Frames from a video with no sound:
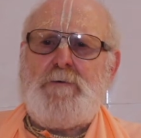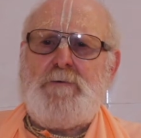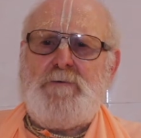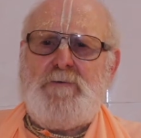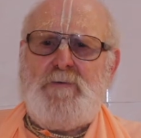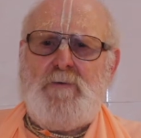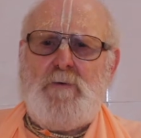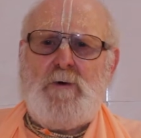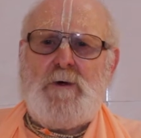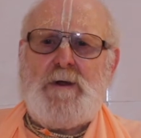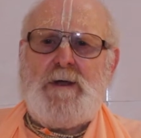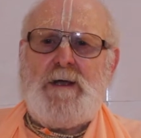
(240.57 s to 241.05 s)
to
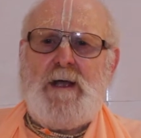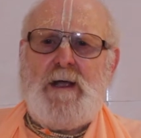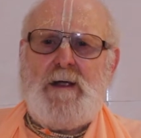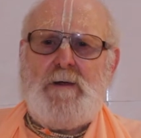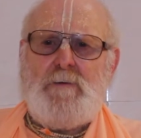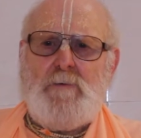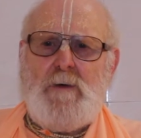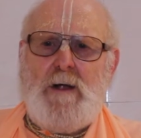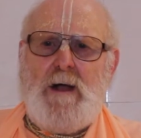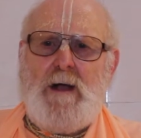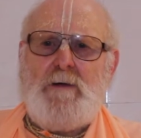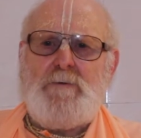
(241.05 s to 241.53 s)

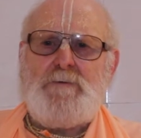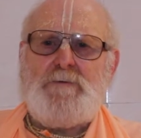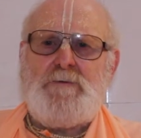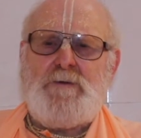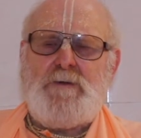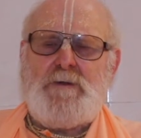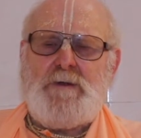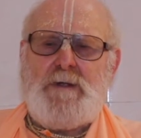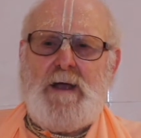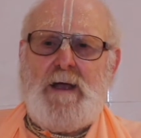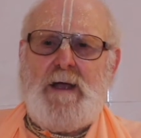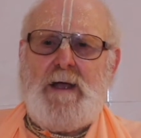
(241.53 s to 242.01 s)
48 rounds
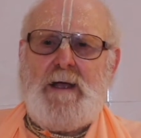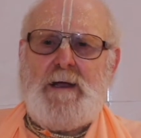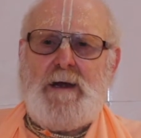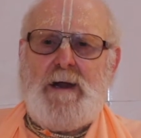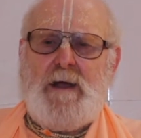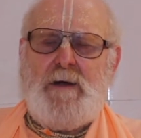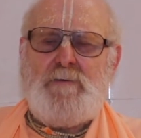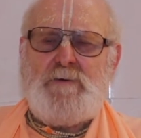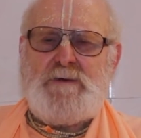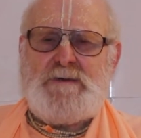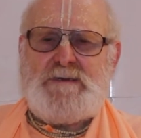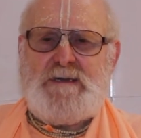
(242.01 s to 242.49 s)
a day,
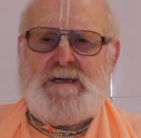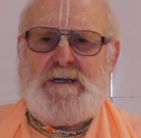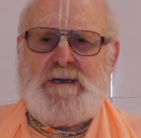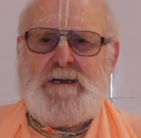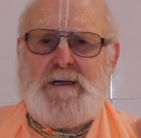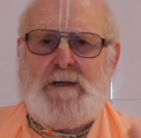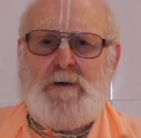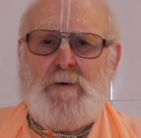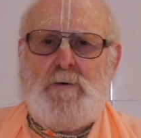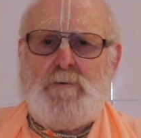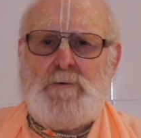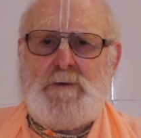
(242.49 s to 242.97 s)
and I was
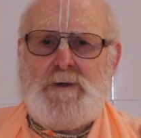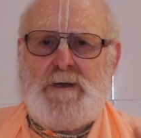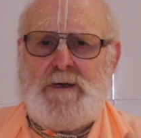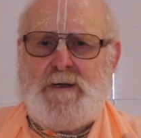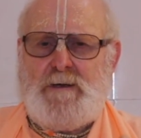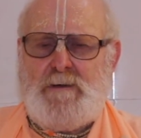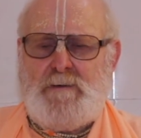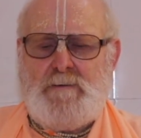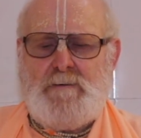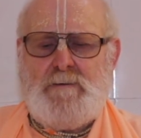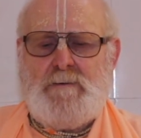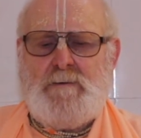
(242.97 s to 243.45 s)
eating
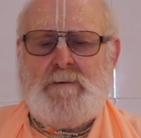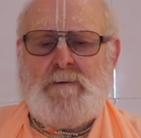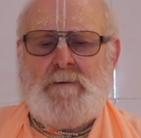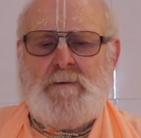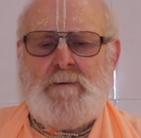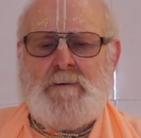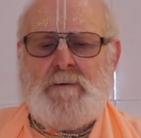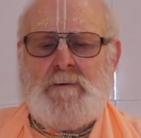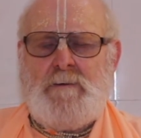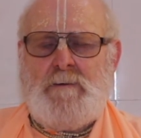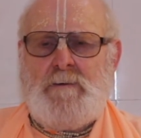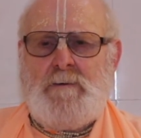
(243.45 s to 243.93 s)
only
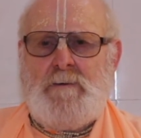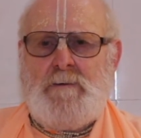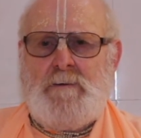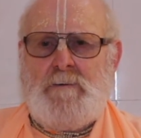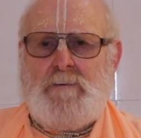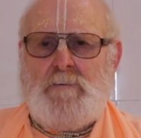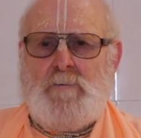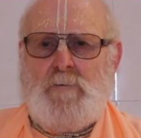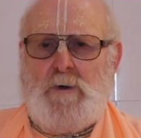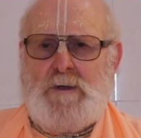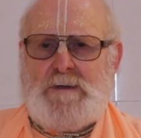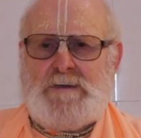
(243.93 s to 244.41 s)

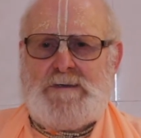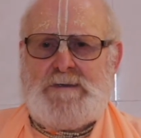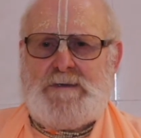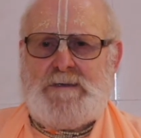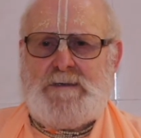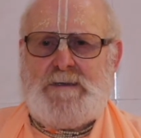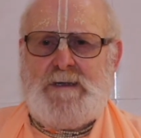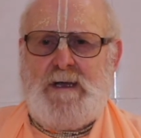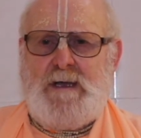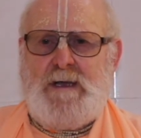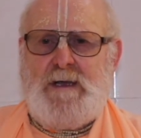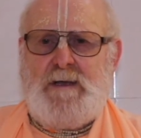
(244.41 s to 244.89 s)
once
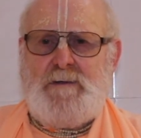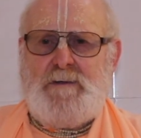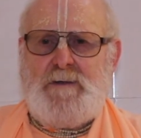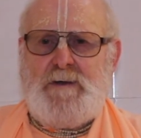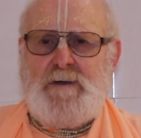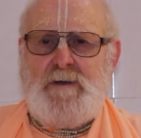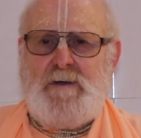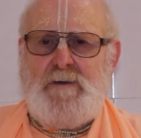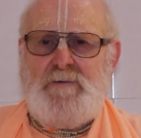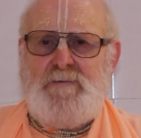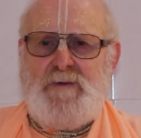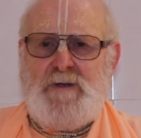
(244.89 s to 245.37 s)
a day
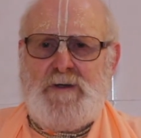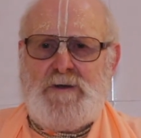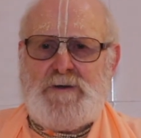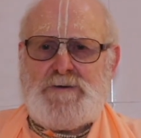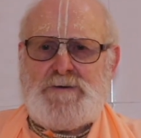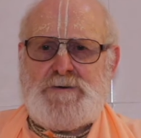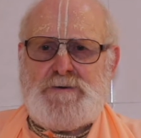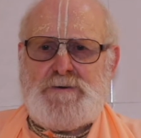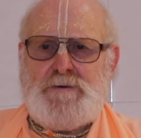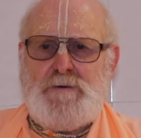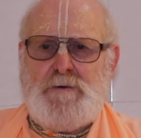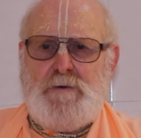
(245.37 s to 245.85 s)
the
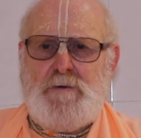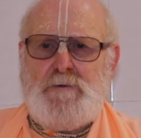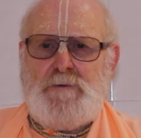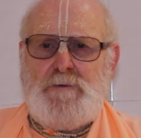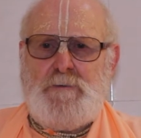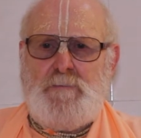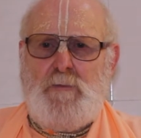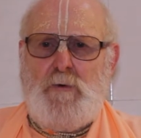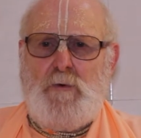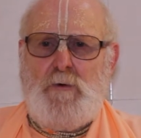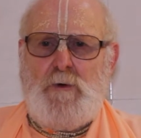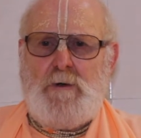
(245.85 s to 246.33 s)
havish,
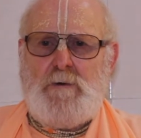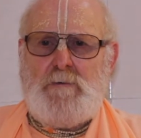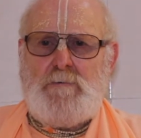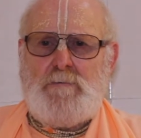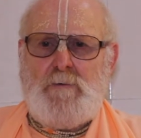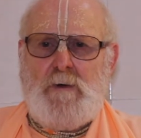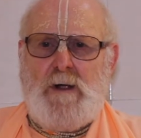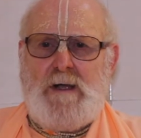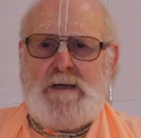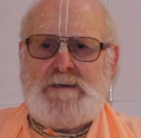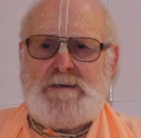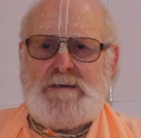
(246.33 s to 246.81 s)
the
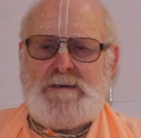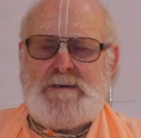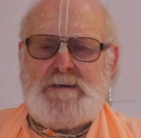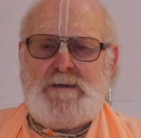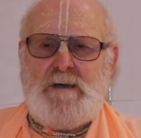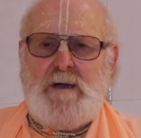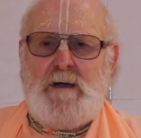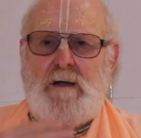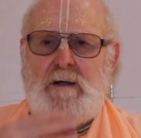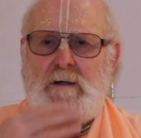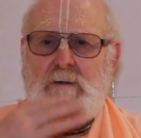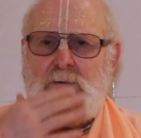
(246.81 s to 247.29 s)
boiled rice and
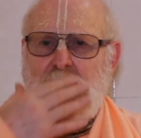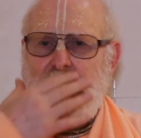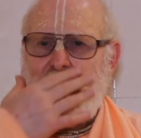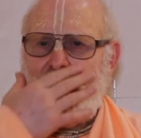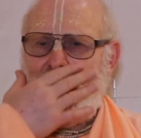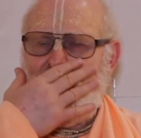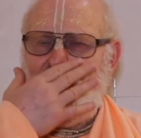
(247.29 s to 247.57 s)
dal.